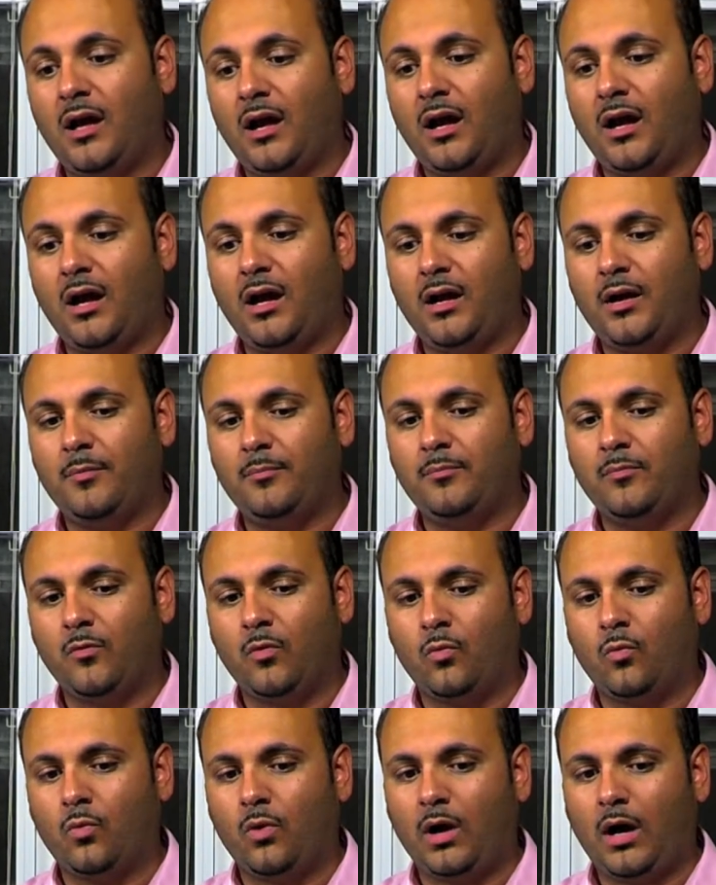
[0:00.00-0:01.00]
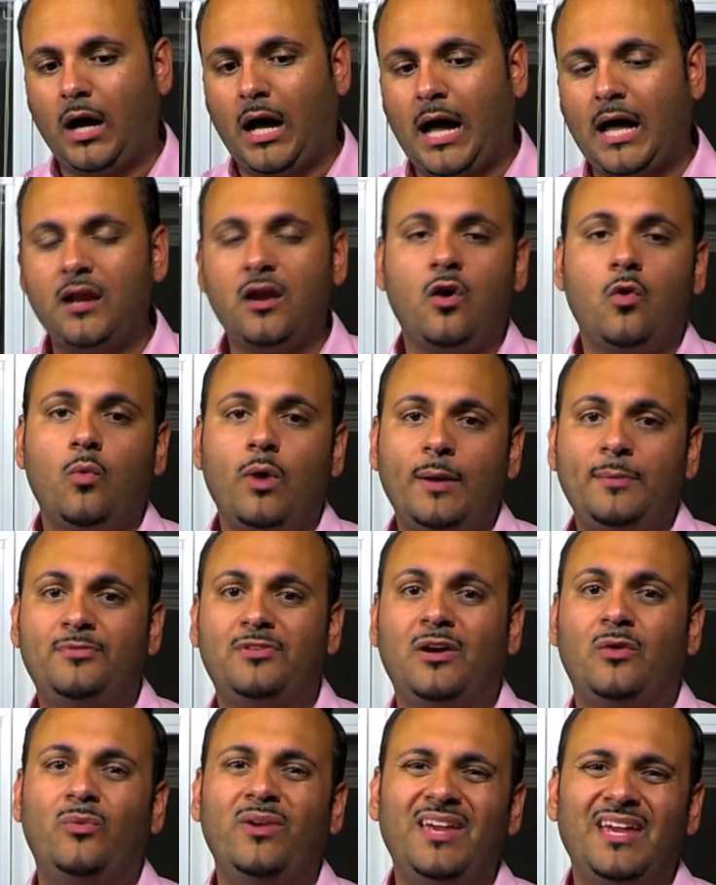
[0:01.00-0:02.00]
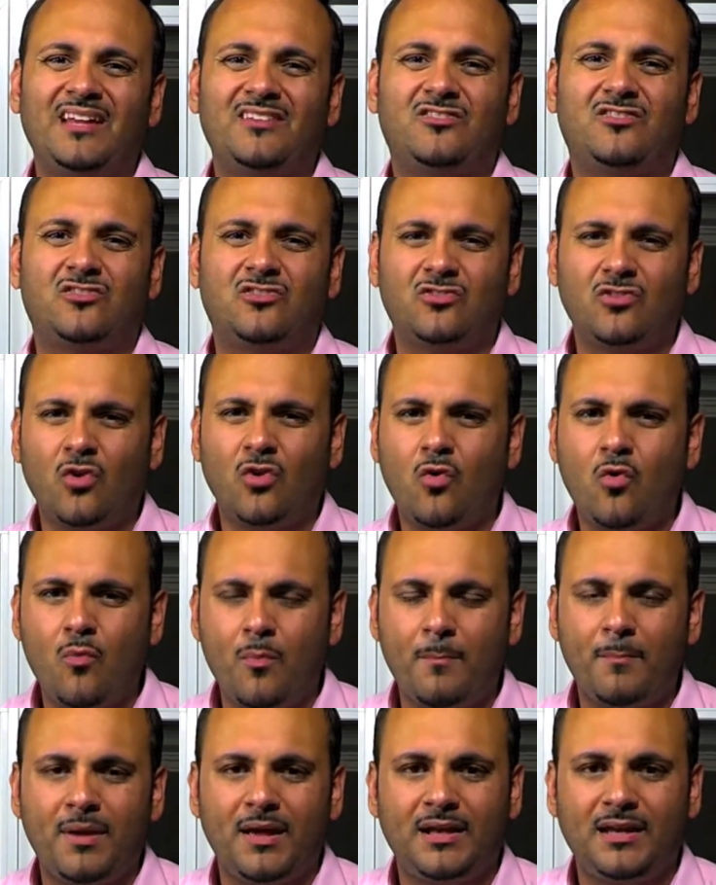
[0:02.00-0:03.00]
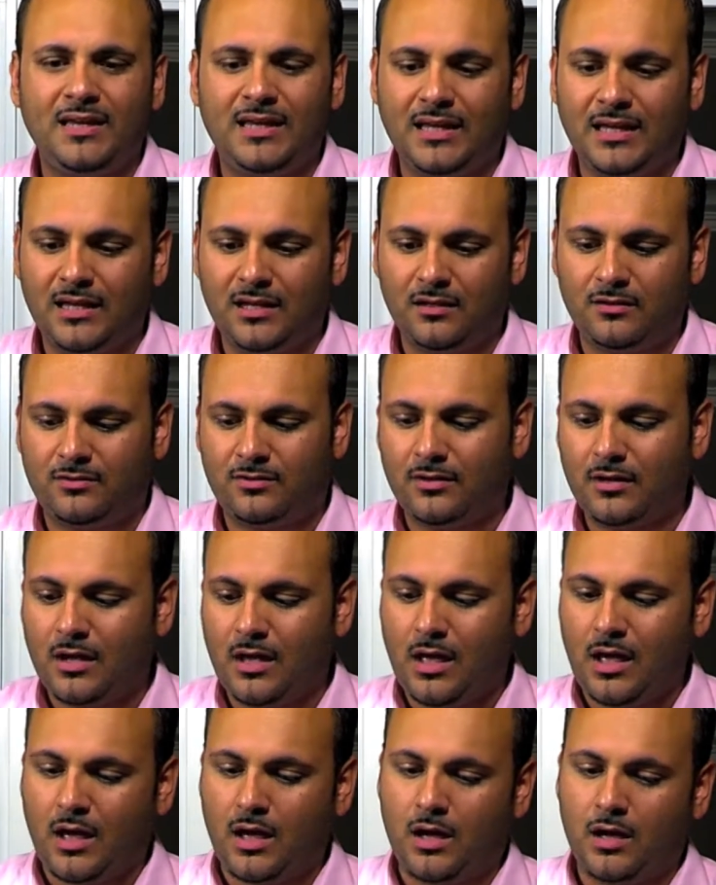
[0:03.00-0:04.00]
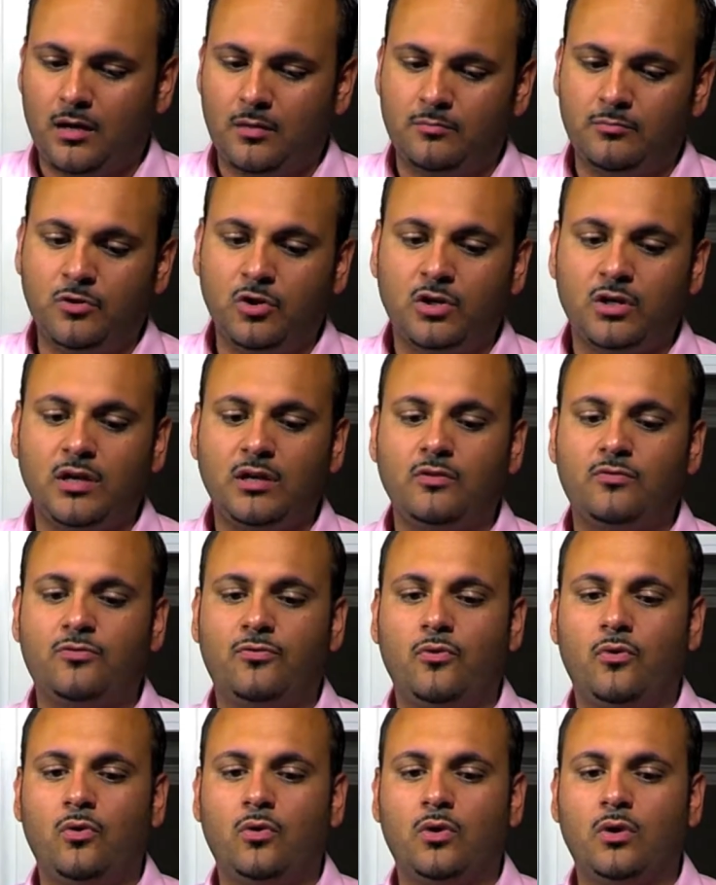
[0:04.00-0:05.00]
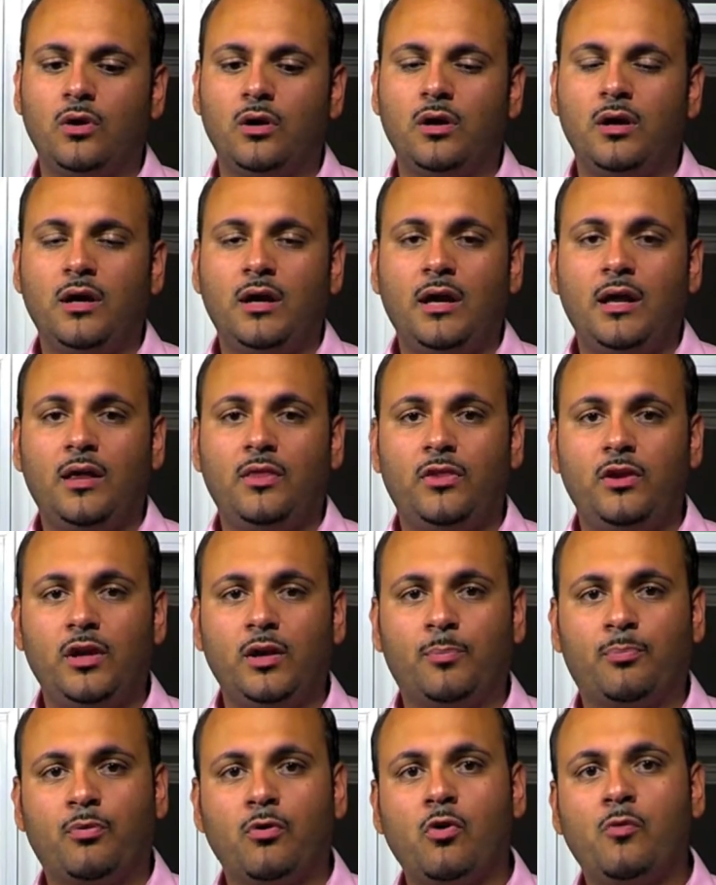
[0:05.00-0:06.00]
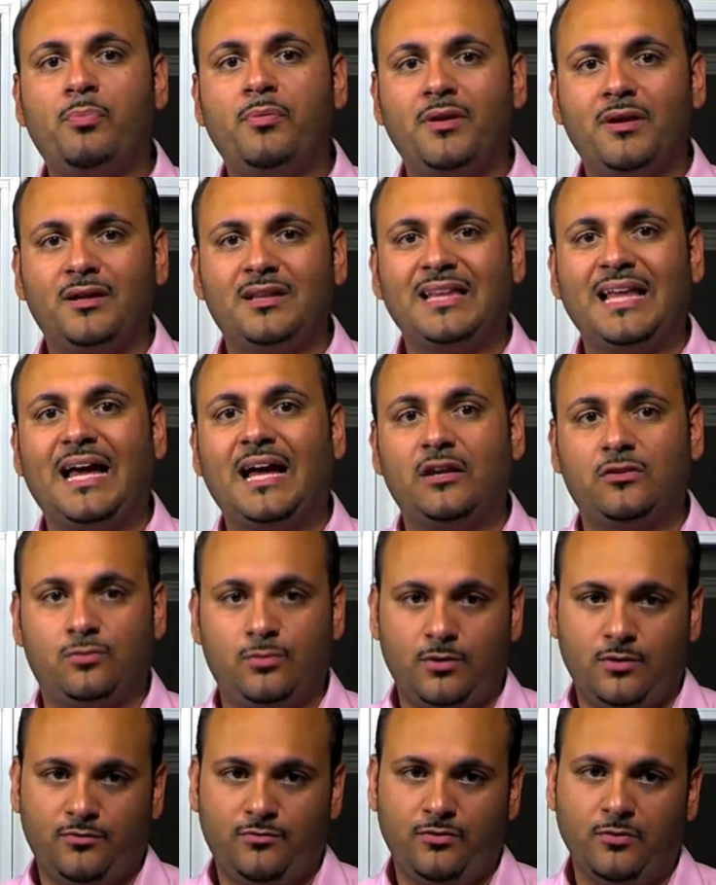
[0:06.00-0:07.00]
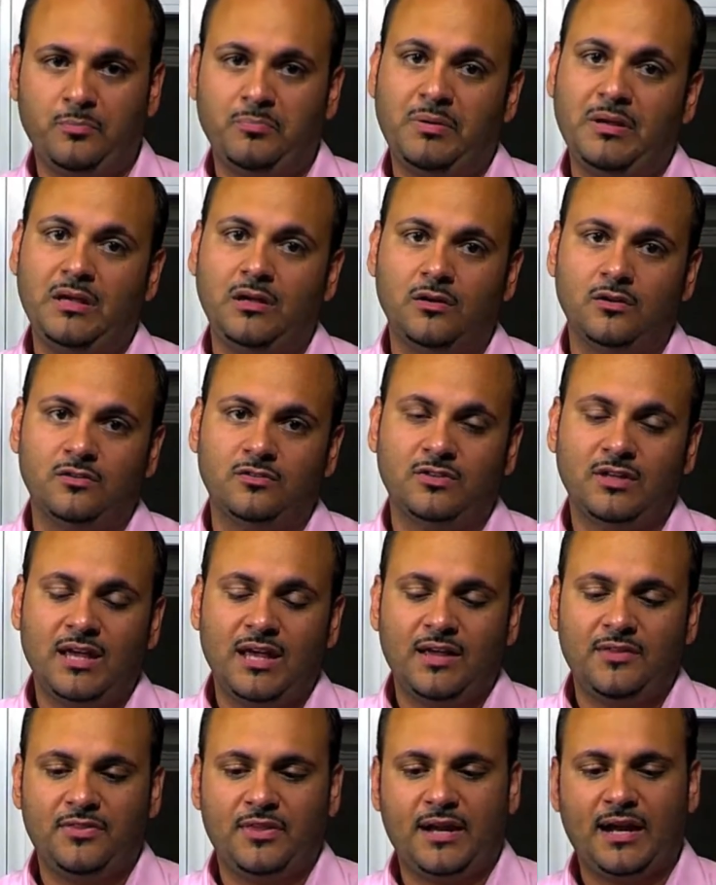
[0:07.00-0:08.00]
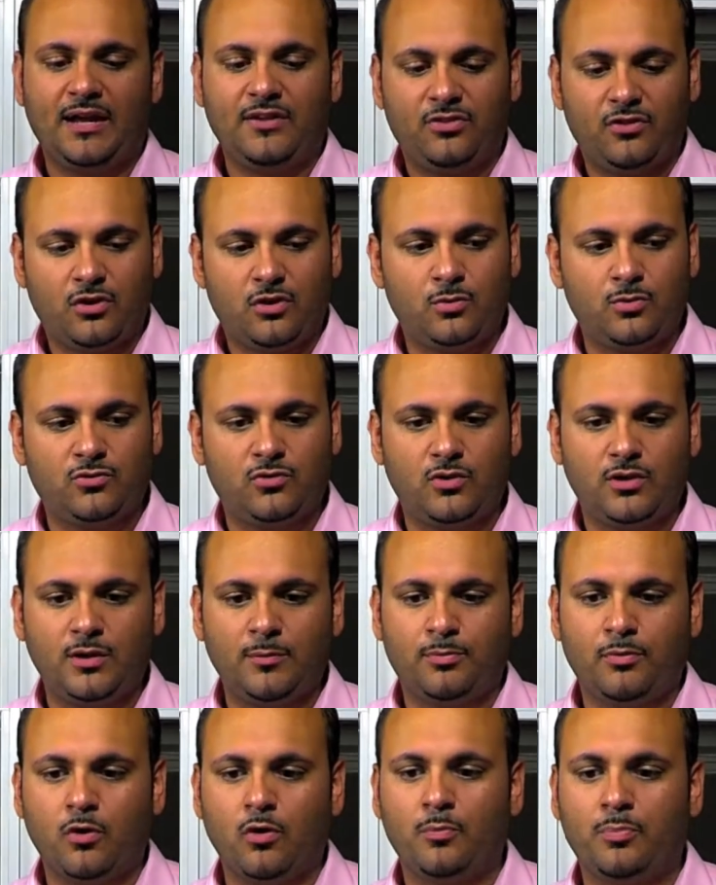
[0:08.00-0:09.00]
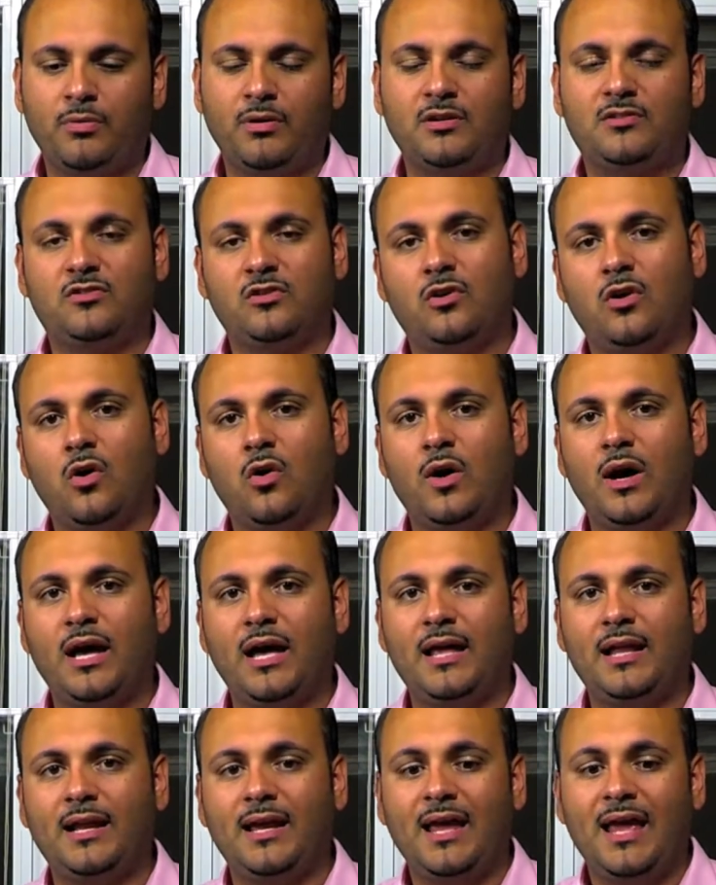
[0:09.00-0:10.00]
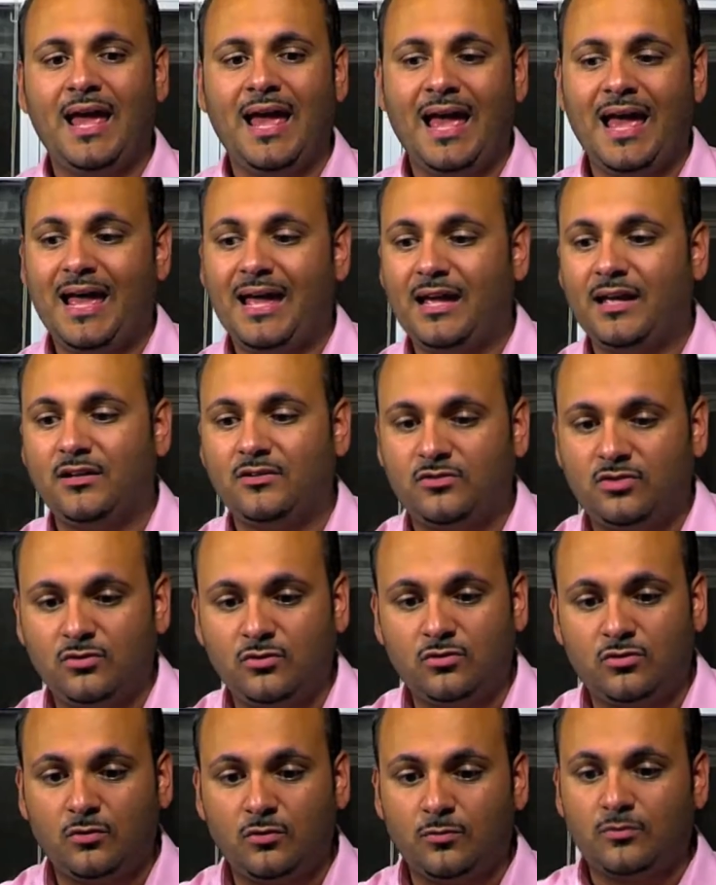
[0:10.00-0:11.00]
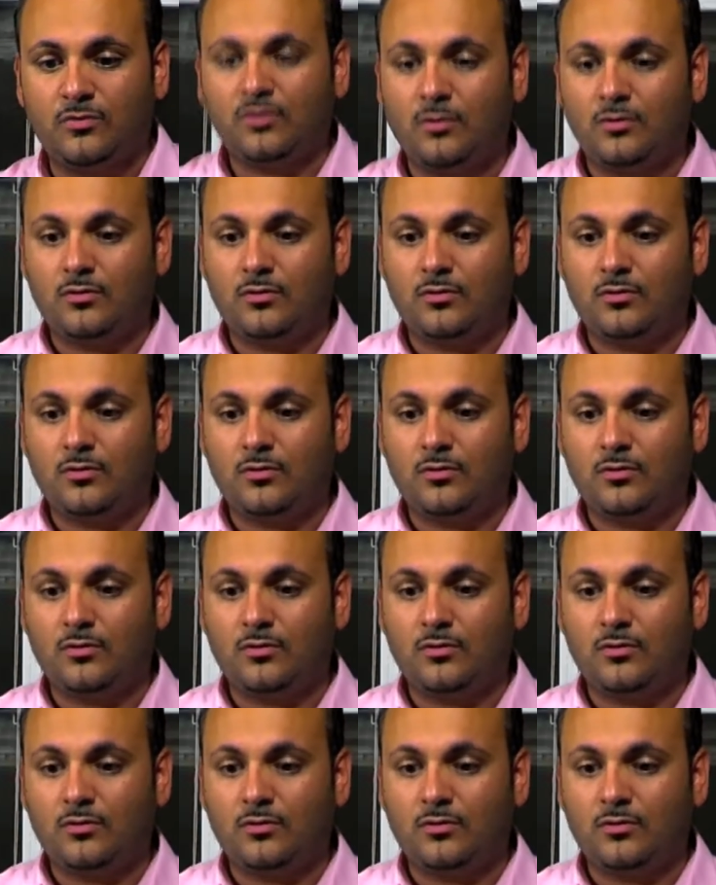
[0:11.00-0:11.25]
On our website, we get so many hits looking for the appropriate glassware for beers that I thought it was only appropriate to go ahead and to